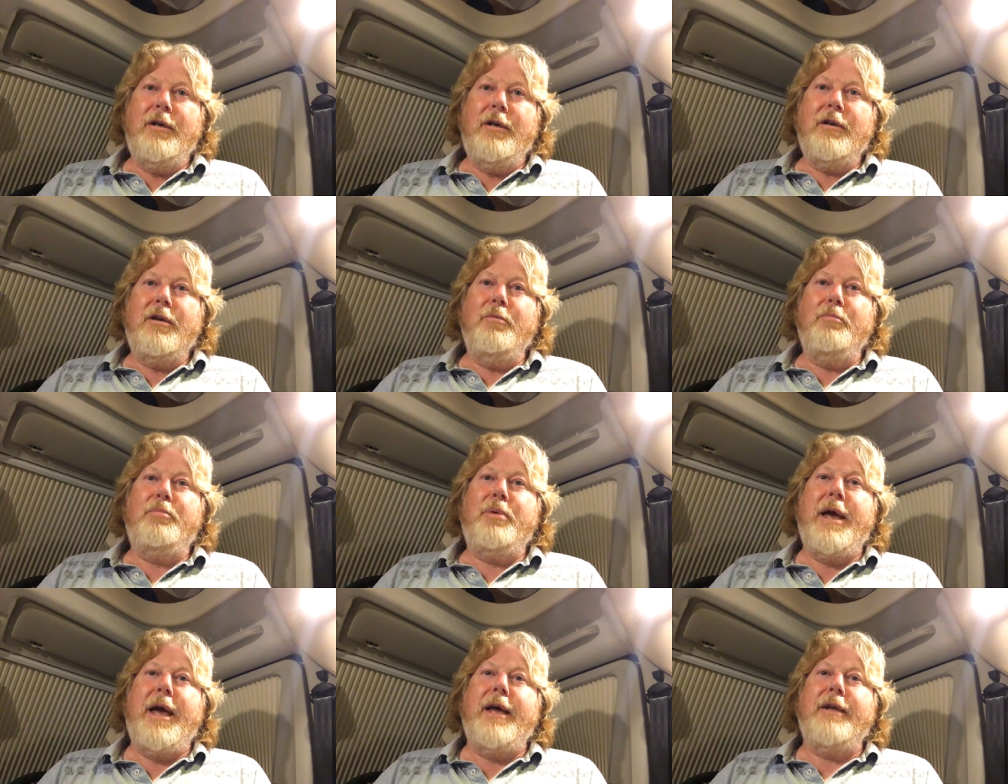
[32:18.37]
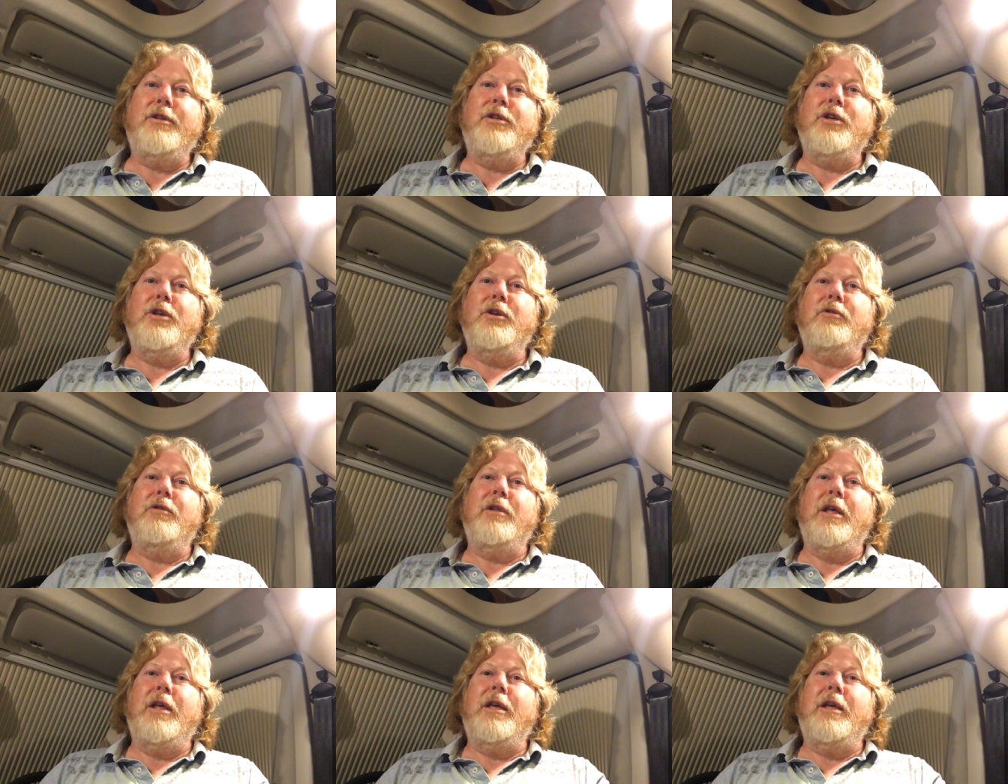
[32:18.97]
compared to
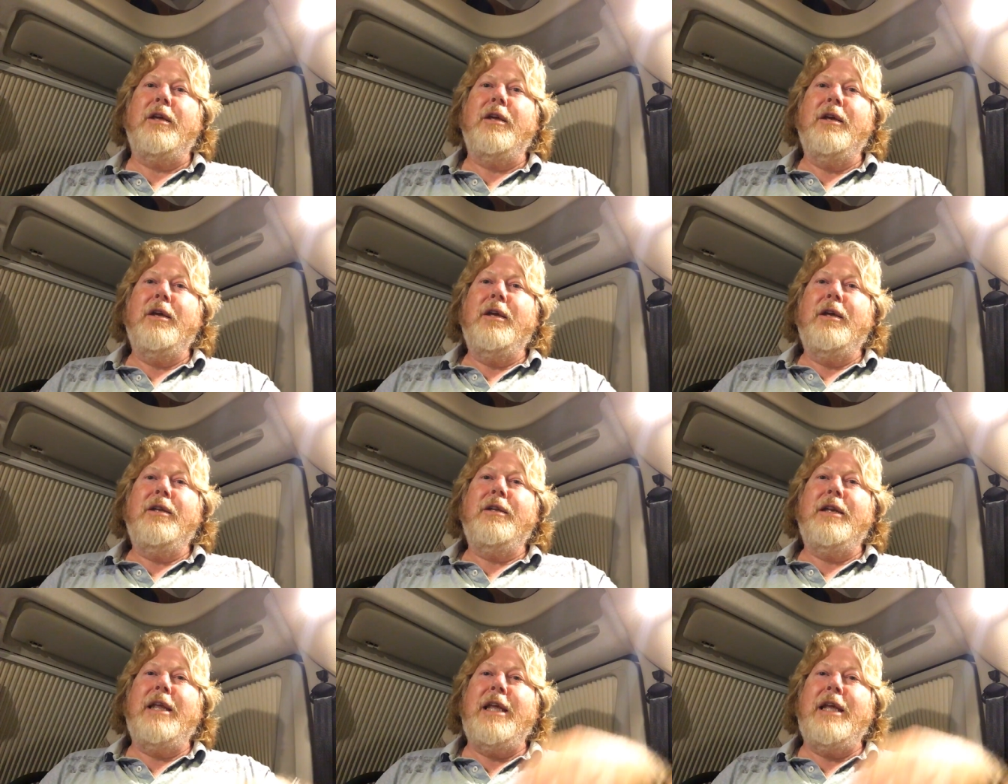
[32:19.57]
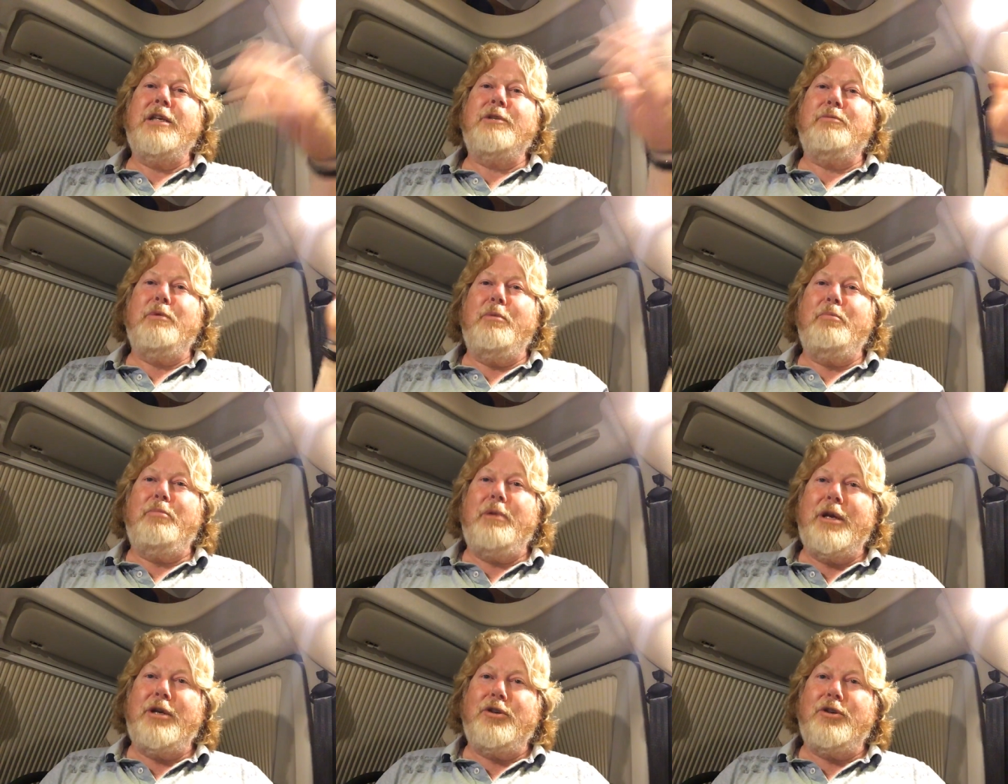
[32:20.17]
the
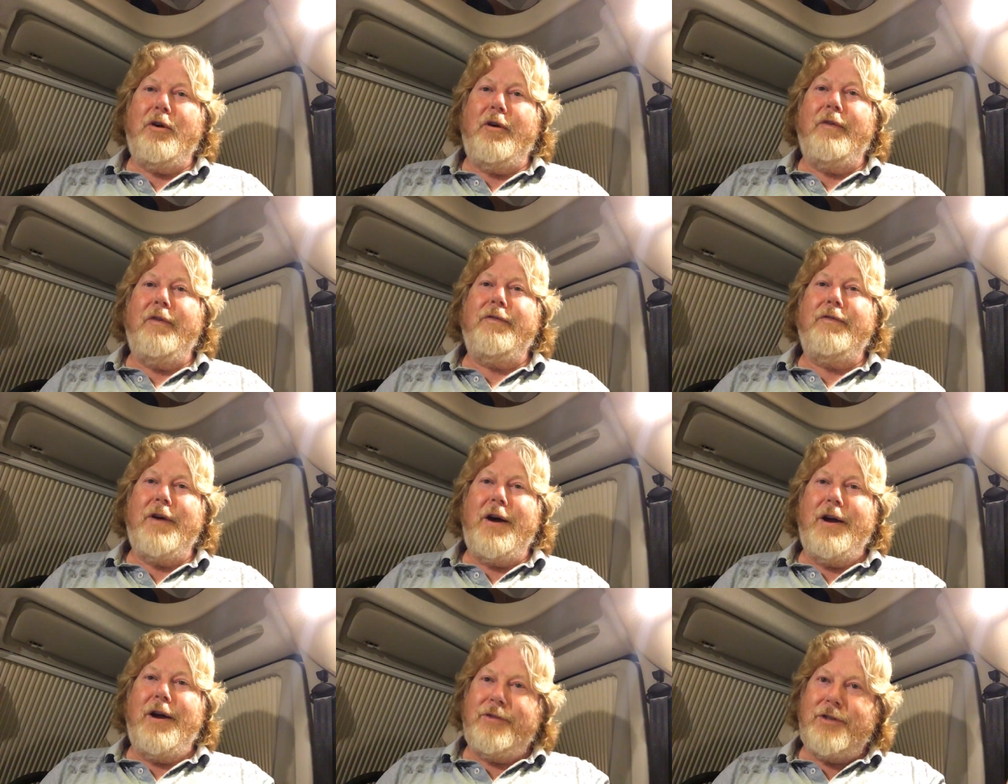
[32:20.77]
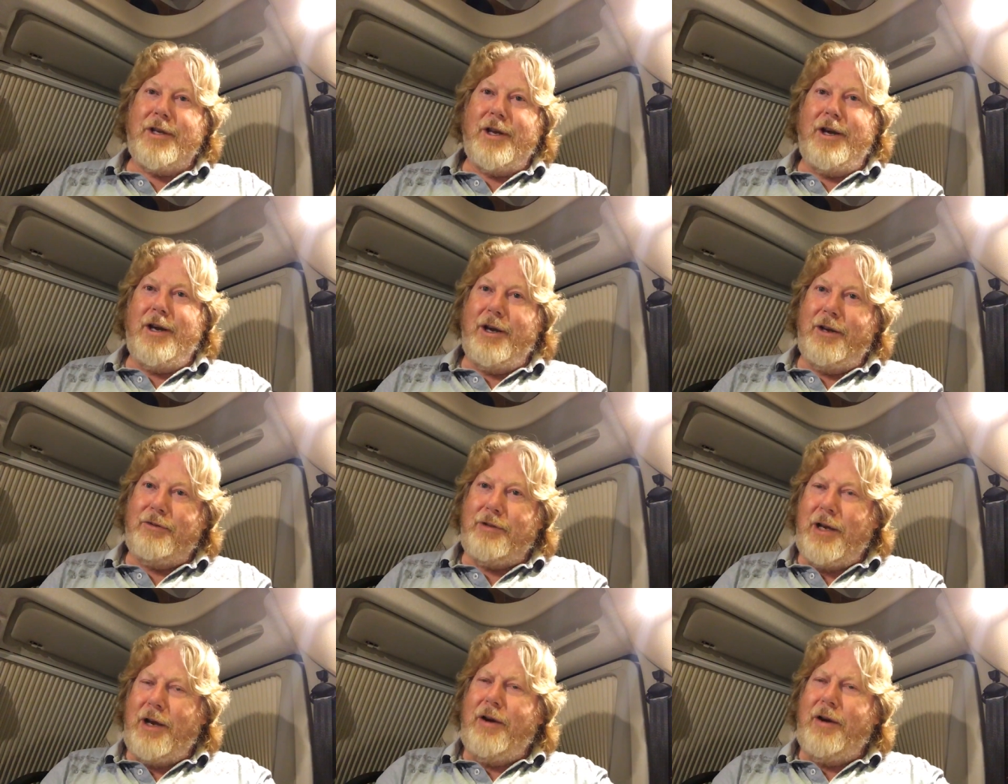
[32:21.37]
Niesmann Bischoff 5-star
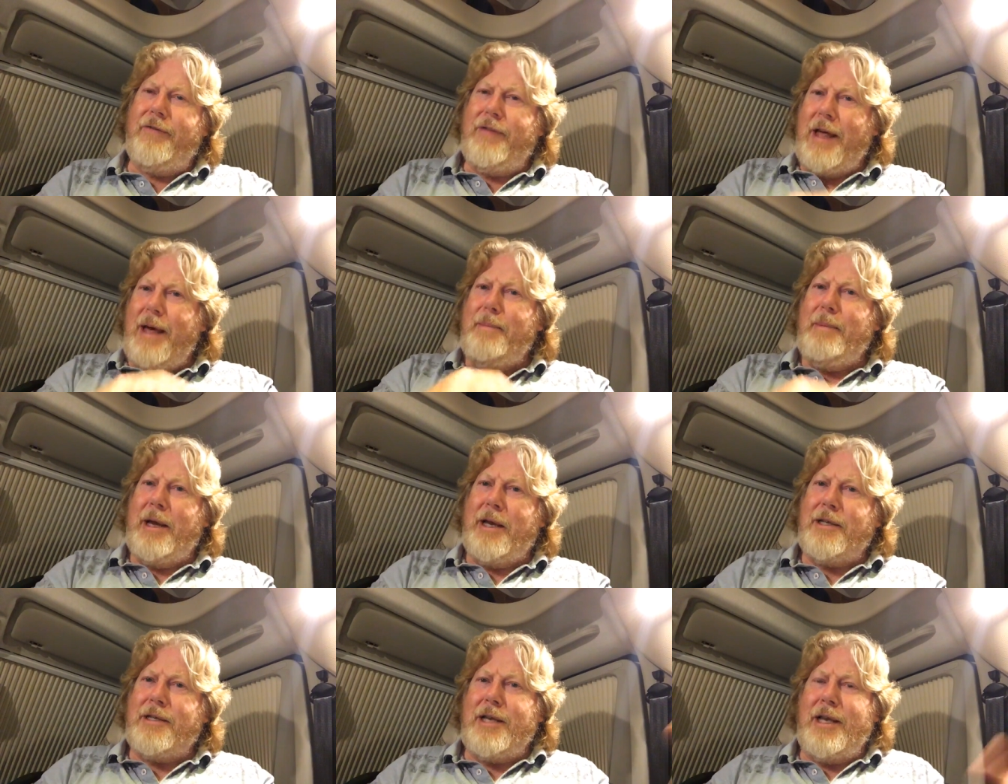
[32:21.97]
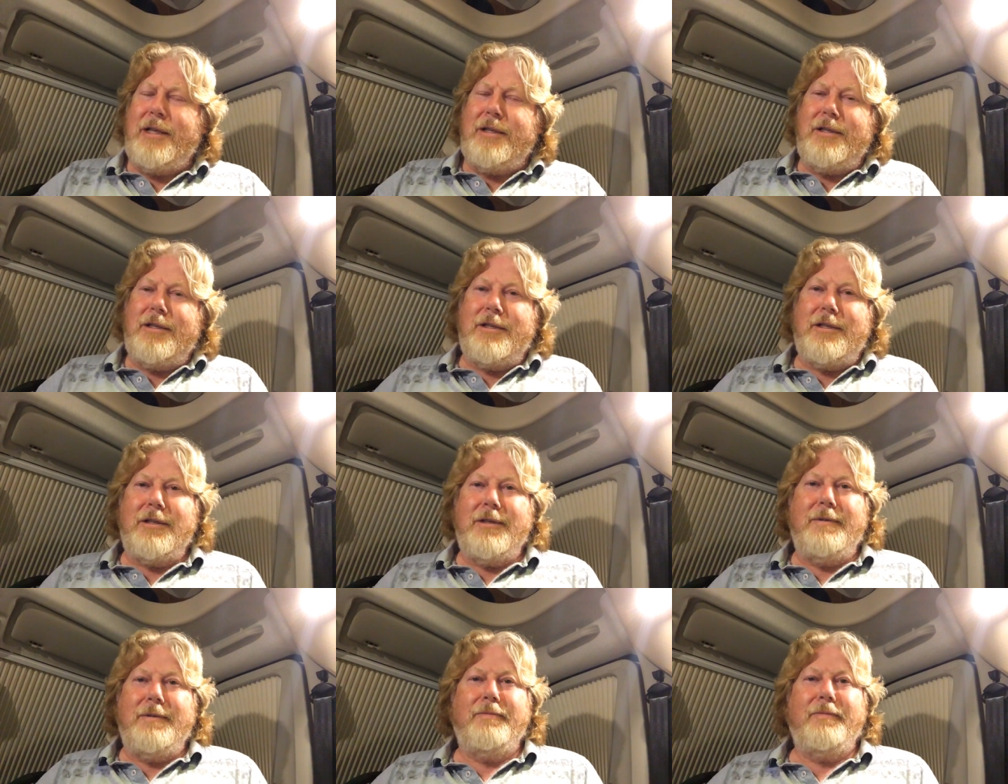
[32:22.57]
hotel, if that makes sense.
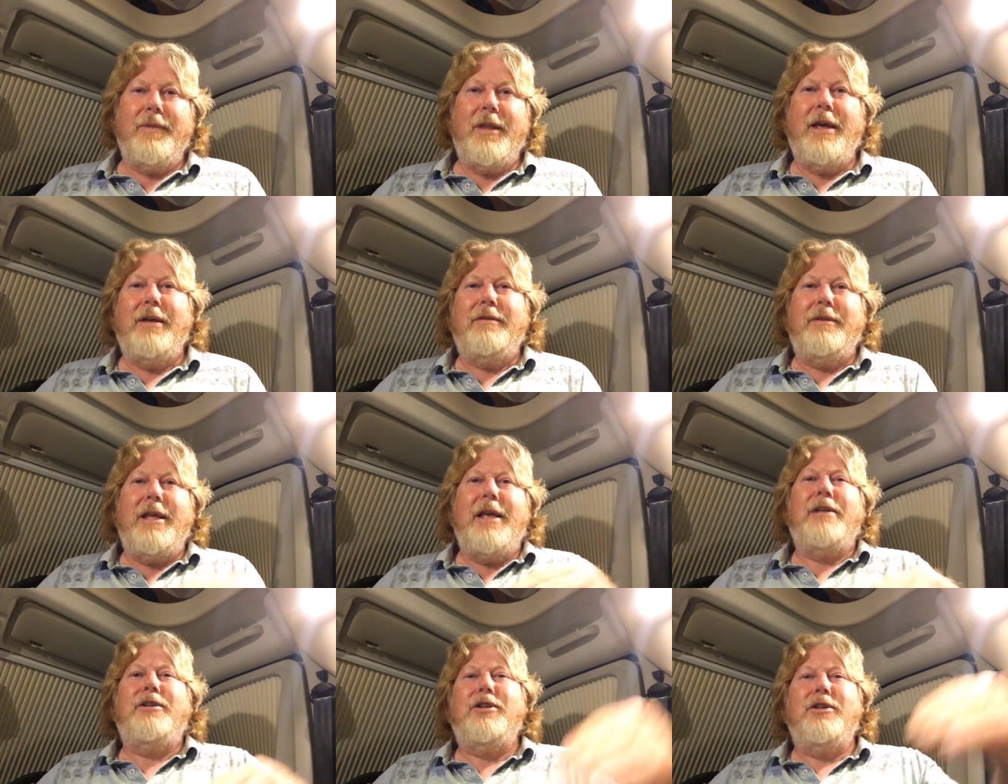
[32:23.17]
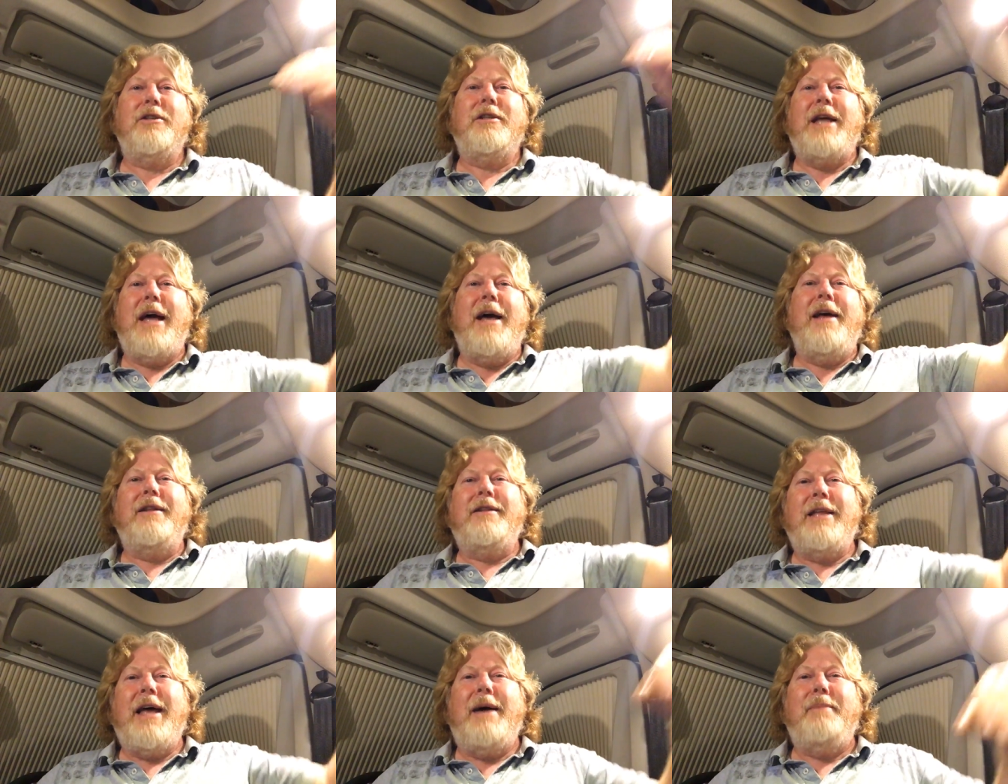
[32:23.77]
They're just
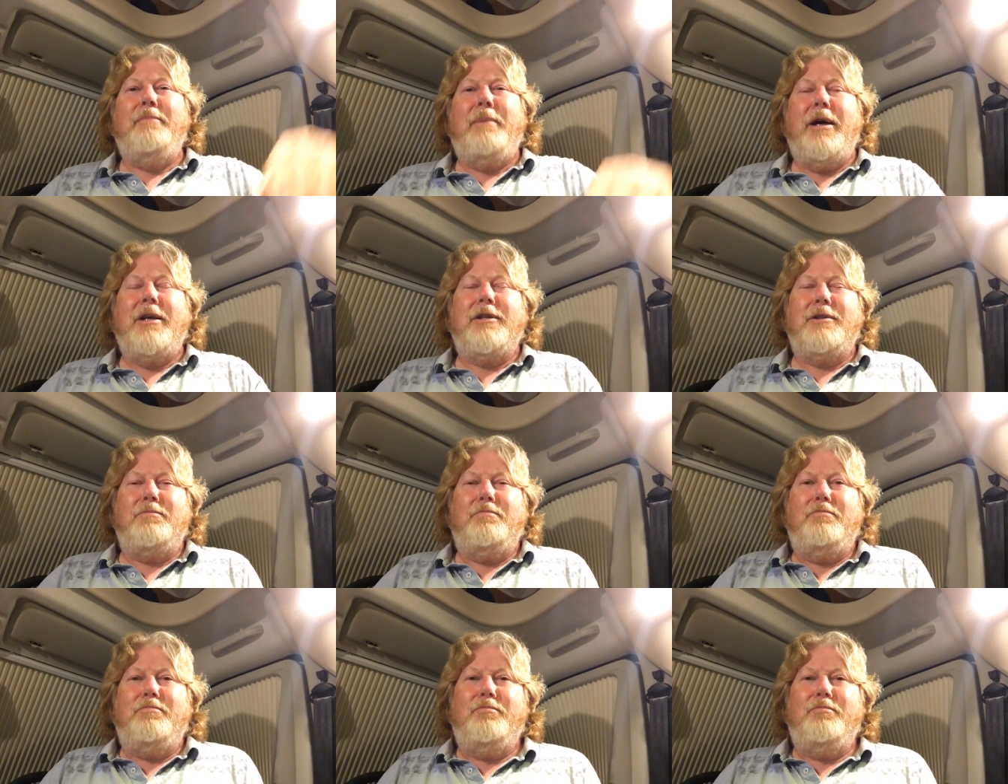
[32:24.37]
that much